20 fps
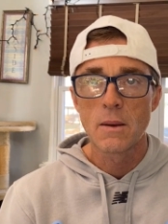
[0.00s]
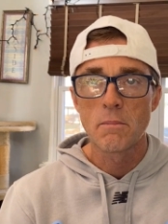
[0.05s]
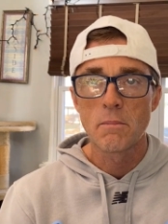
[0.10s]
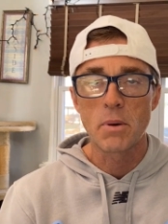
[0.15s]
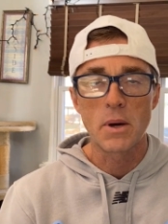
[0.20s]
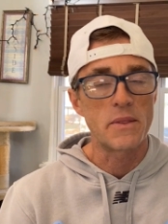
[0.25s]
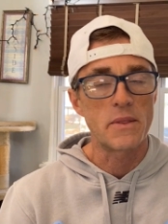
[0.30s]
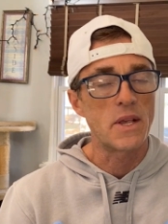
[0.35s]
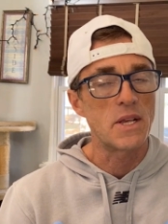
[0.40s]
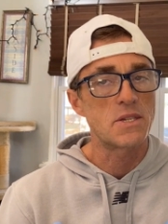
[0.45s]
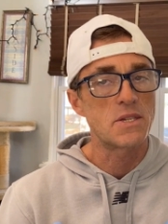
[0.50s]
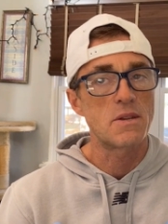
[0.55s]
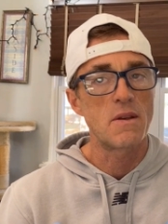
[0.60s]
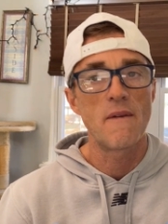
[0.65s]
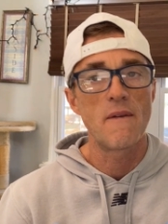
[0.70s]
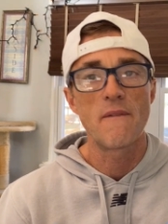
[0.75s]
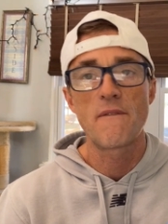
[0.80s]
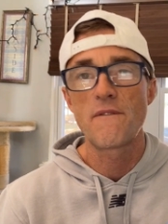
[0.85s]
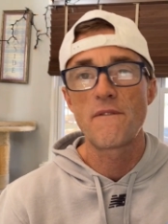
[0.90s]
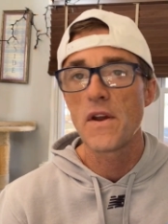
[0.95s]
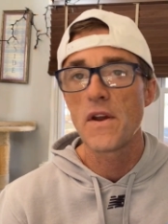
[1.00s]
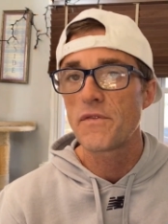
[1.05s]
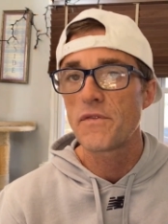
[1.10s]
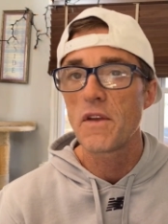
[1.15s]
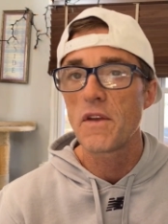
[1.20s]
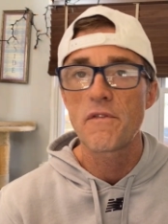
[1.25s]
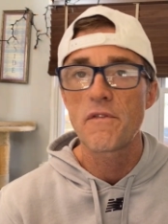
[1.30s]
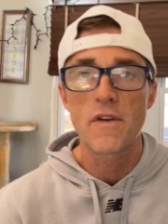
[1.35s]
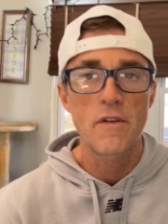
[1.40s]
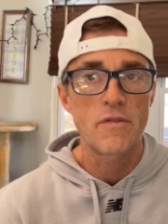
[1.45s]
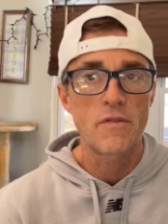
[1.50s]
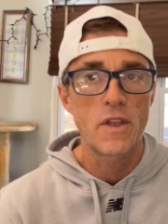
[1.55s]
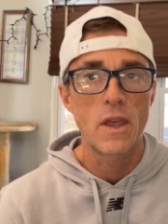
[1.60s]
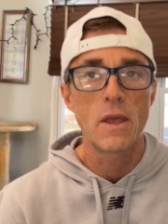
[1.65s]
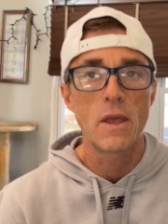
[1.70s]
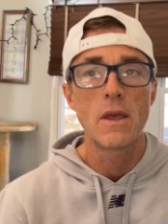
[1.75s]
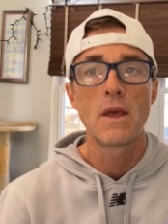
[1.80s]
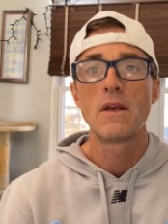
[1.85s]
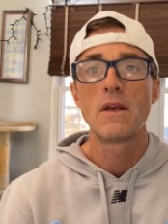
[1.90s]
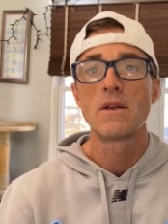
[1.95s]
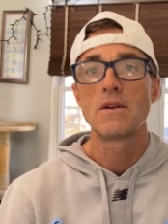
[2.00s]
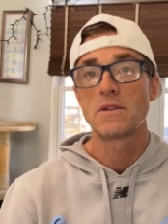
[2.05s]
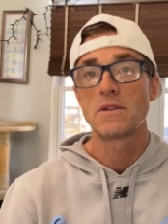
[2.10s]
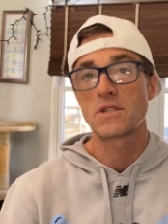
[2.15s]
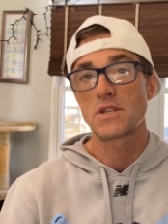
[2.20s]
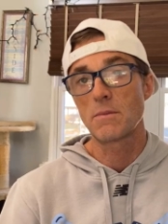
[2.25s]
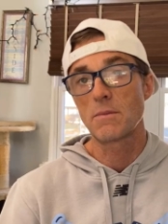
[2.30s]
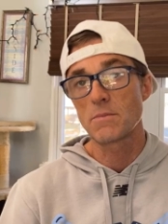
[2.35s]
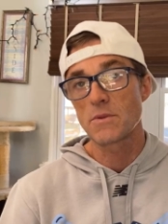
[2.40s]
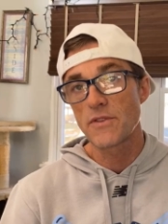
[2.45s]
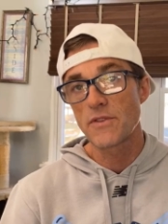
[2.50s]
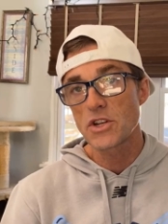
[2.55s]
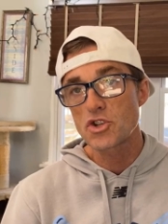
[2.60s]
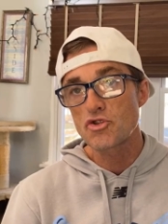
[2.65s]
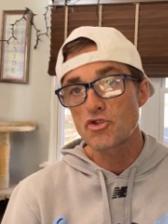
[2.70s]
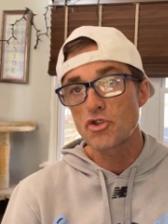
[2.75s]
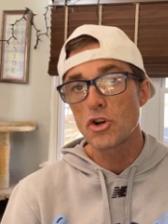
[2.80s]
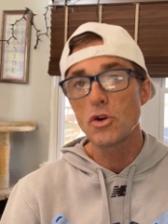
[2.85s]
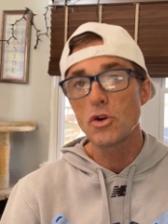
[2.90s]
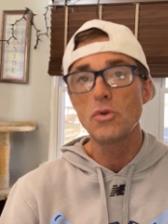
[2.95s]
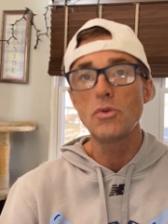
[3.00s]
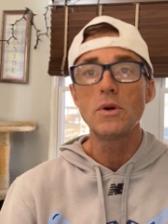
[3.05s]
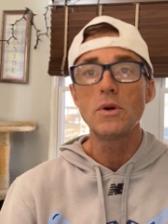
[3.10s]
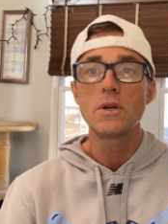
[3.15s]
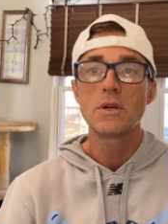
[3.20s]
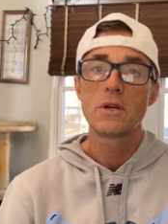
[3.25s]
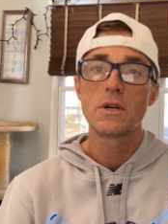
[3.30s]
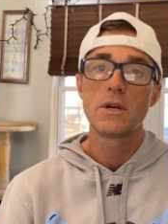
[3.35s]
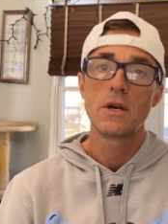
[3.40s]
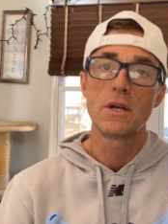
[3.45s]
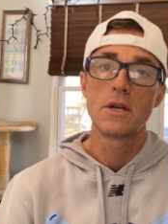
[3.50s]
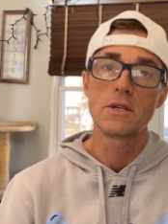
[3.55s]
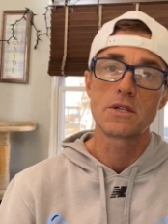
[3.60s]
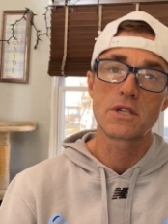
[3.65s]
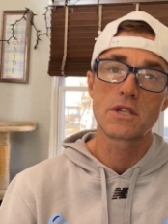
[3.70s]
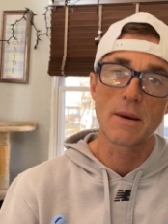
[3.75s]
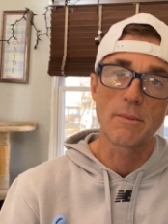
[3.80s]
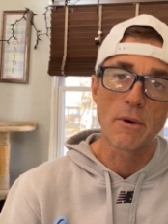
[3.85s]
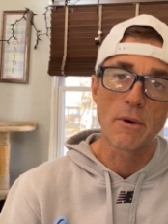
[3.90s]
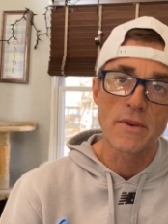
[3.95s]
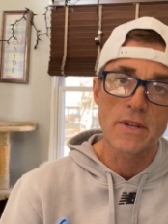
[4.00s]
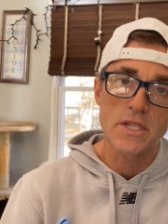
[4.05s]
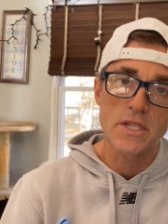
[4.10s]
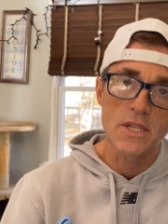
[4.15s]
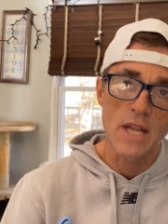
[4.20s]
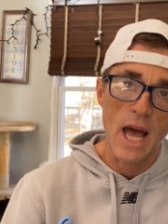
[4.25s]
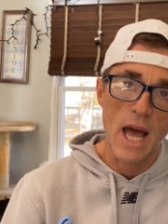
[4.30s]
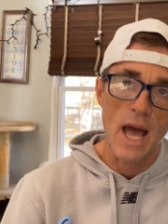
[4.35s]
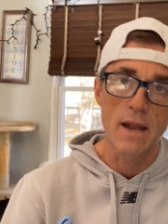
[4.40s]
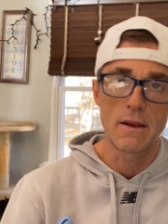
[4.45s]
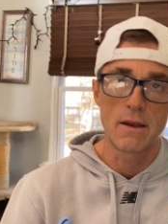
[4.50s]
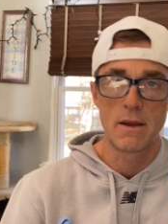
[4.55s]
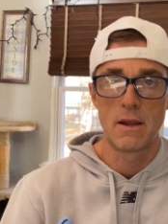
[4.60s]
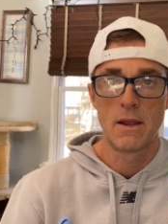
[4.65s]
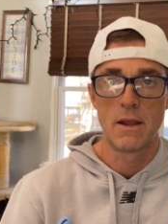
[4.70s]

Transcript: But there's 50-50. Some of it's true and some of it's not.